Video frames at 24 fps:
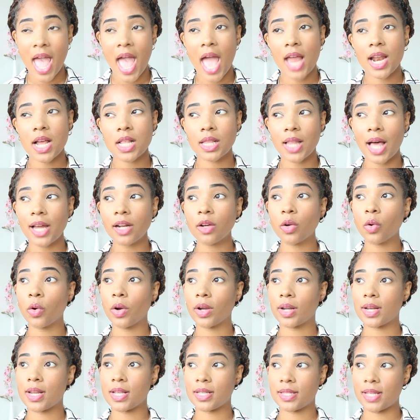And a lot of
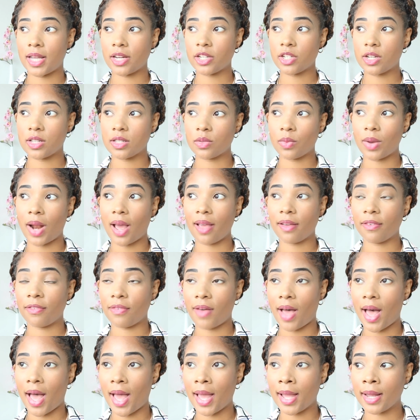organizations, what I
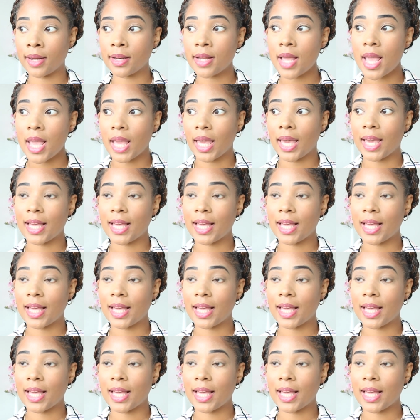find